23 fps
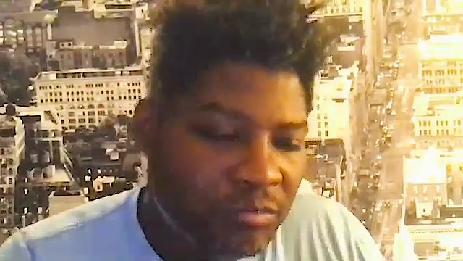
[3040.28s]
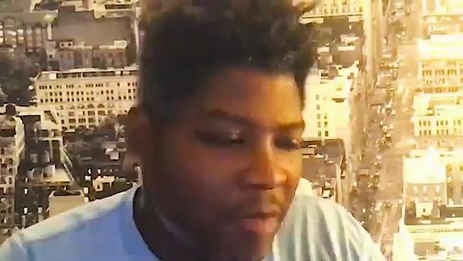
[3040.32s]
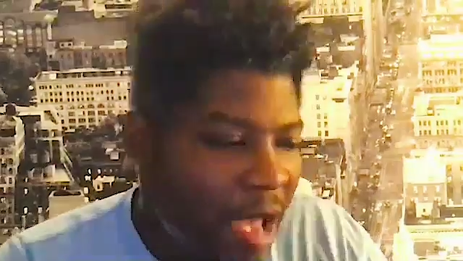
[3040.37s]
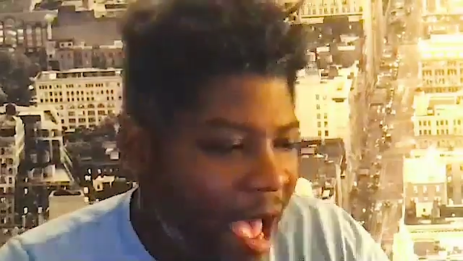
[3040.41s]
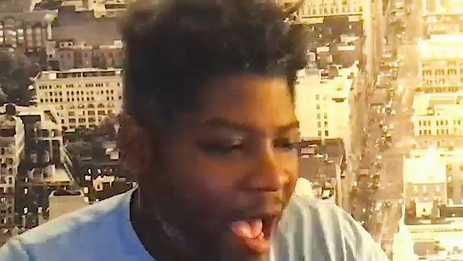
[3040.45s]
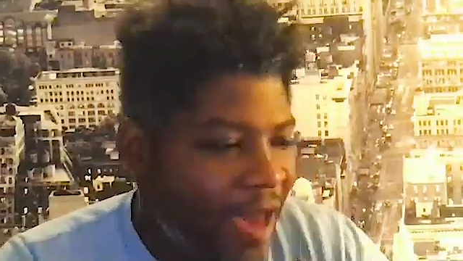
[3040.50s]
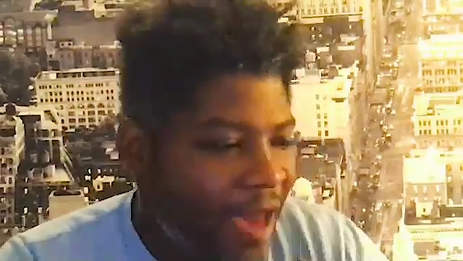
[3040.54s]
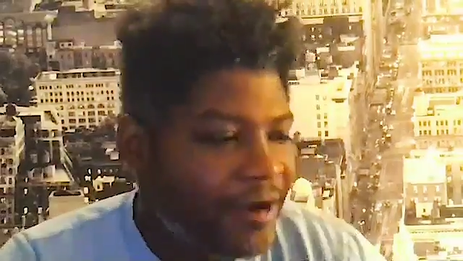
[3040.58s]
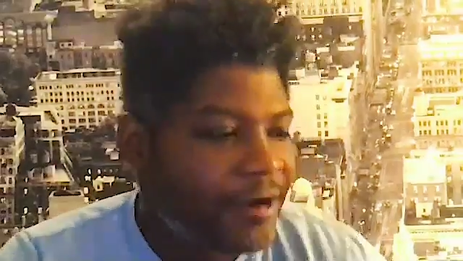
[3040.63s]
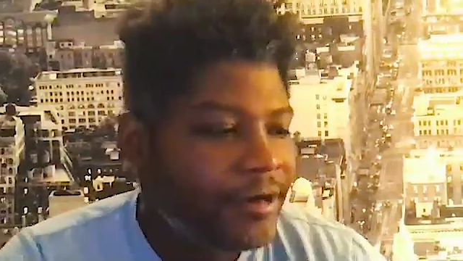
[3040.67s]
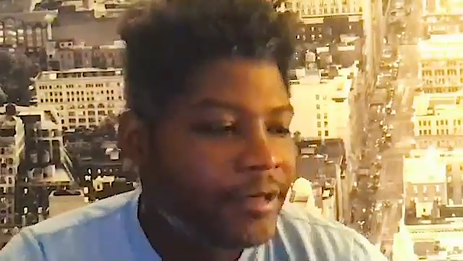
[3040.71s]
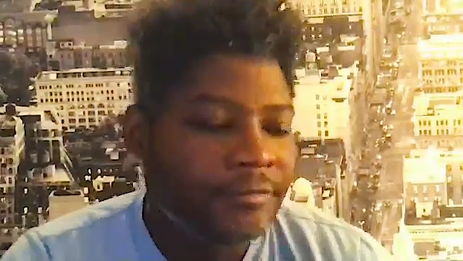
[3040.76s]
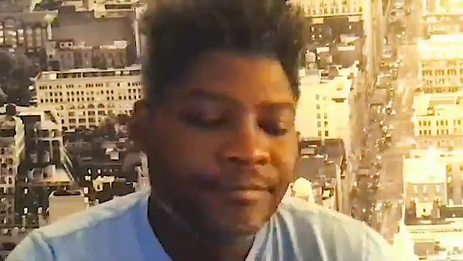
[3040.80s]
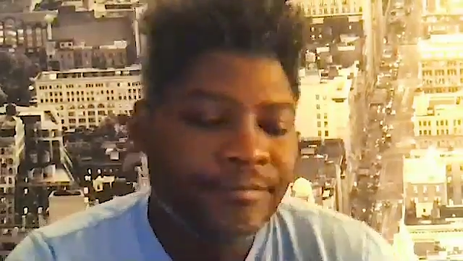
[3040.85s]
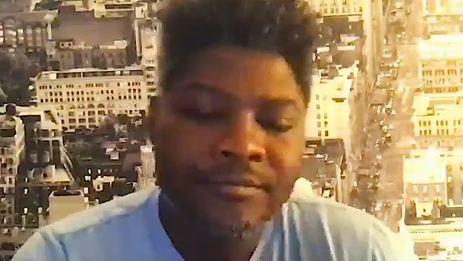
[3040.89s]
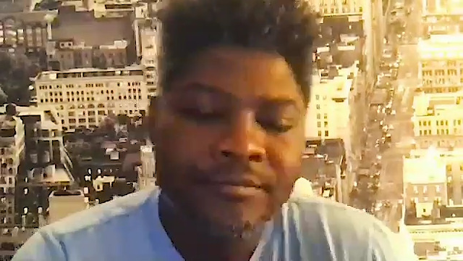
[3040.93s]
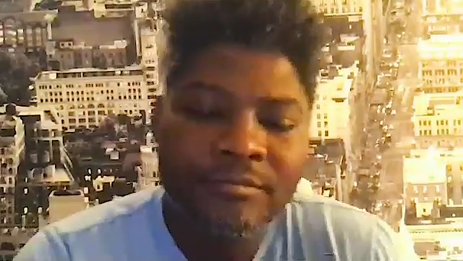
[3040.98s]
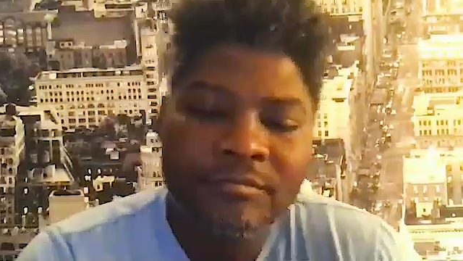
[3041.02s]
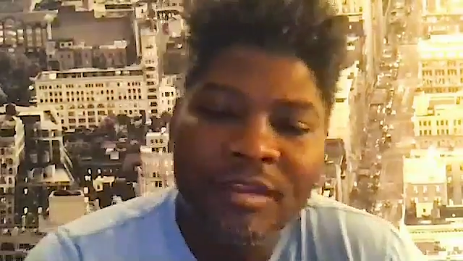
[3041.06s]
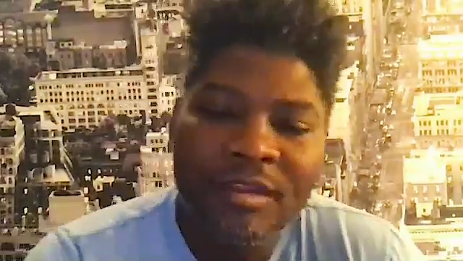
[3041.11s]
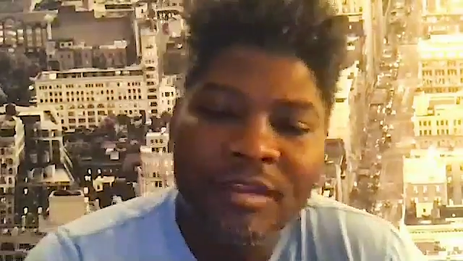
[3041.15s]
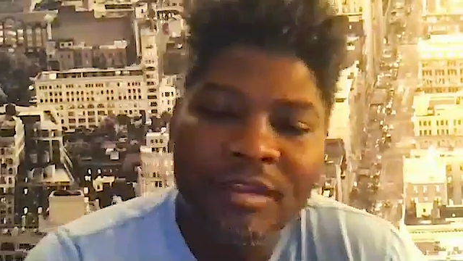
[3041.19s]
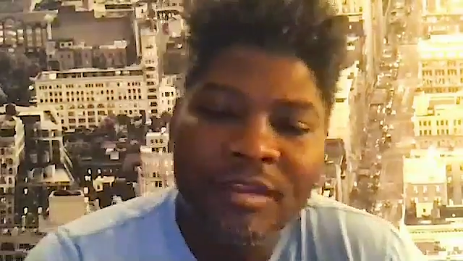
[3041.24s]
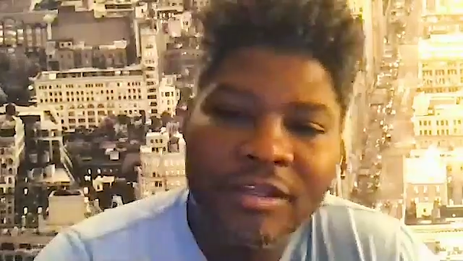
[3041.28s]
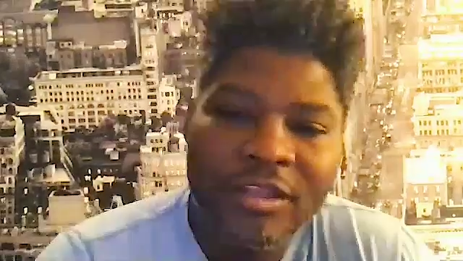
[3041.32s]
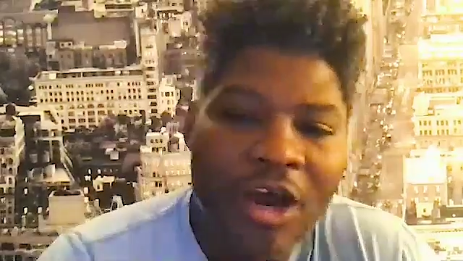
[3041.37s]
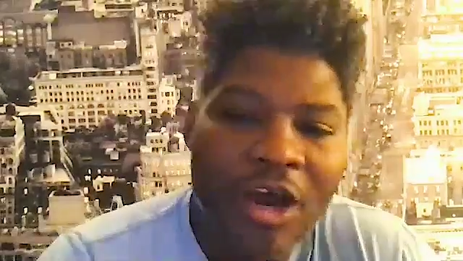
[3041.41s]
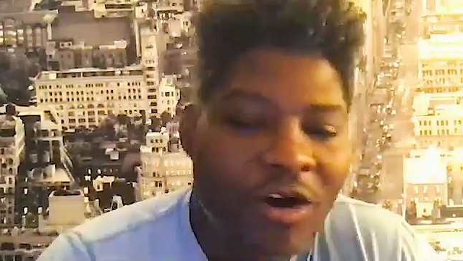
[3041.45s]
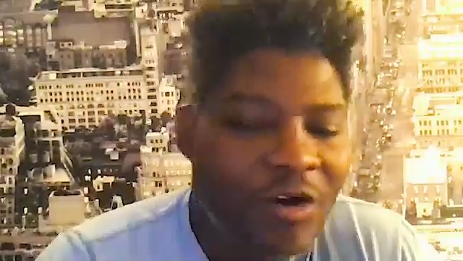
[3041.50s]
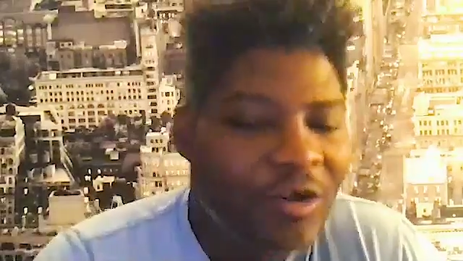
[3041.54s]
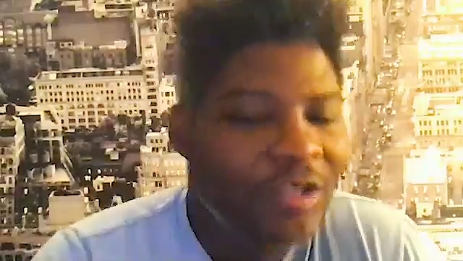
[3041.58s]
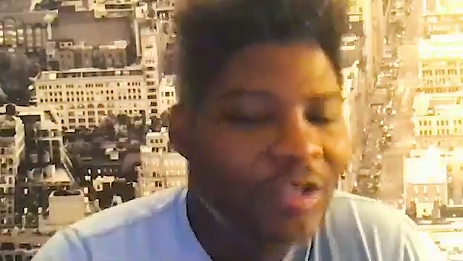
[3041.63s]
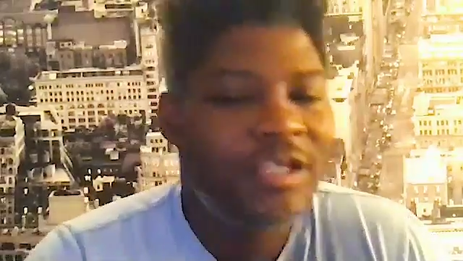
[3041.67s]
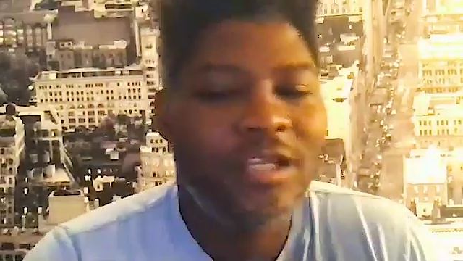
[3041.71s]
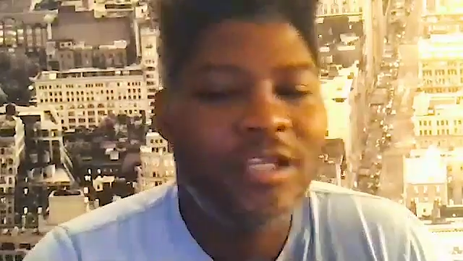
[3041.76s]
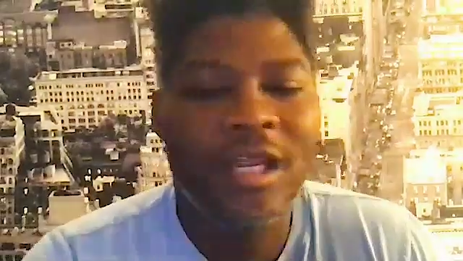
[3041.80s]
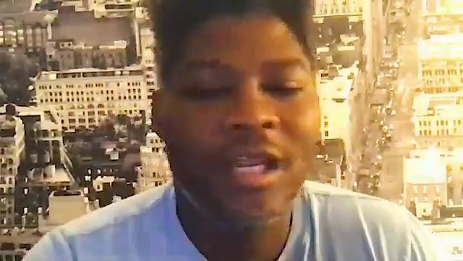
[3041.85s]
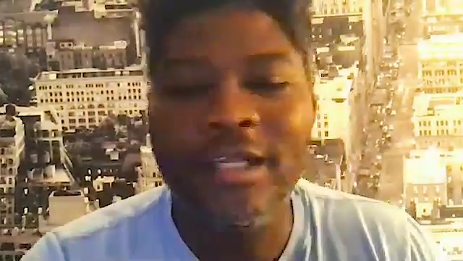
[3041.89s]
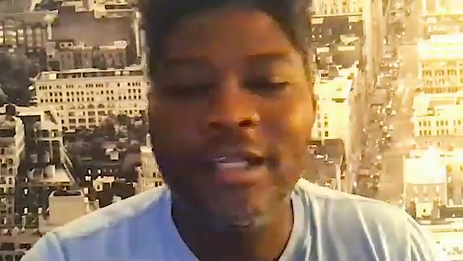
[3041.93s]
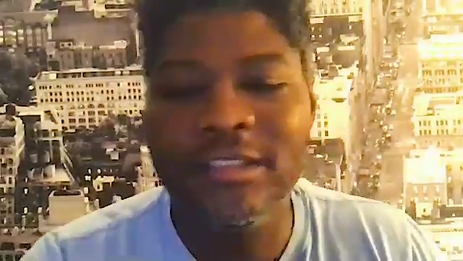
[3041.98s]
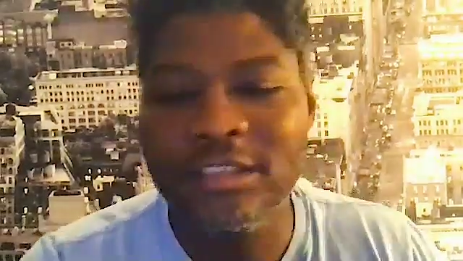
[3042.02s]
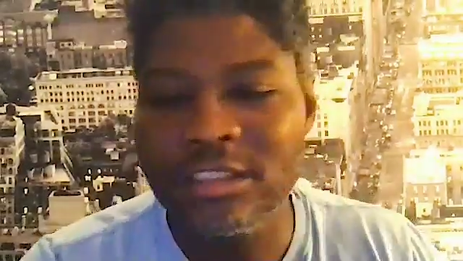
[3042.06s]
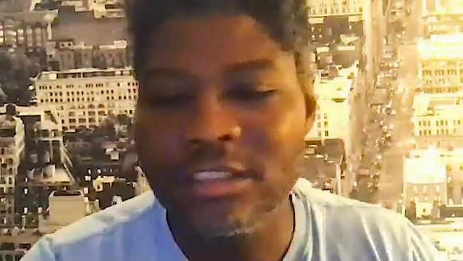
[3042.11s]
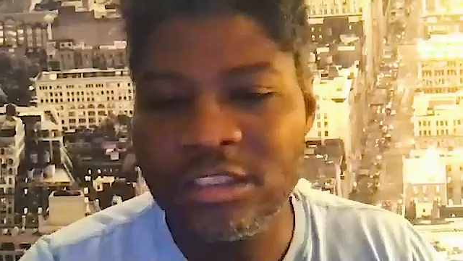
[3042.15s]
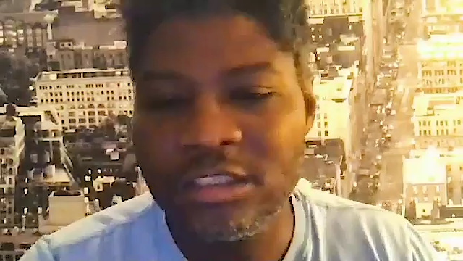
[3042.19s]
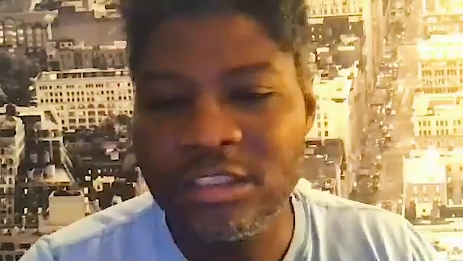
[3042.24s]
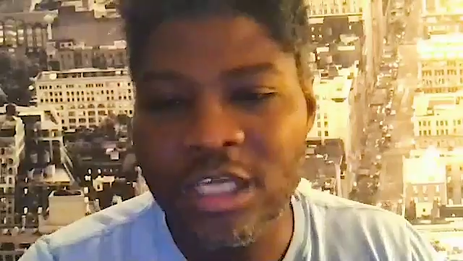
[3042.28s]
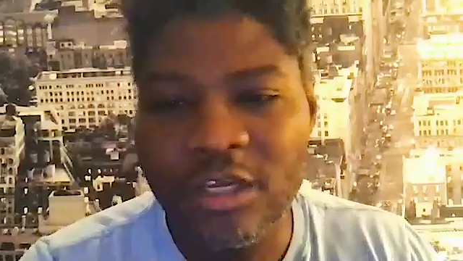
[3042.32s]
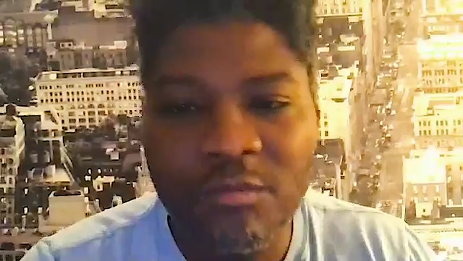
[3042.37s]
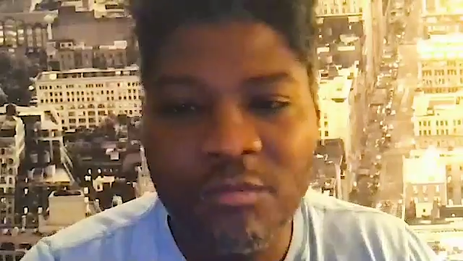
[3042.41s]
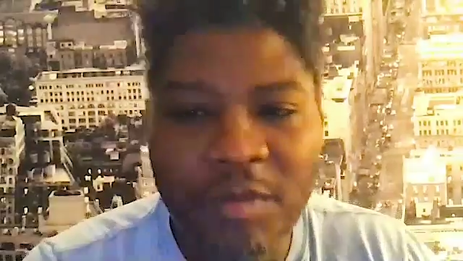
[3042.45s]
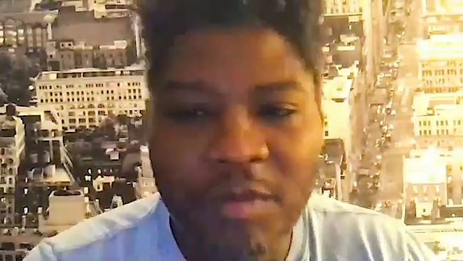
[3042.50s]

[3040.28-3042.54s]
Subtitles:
Matter. Yo, I just tell you,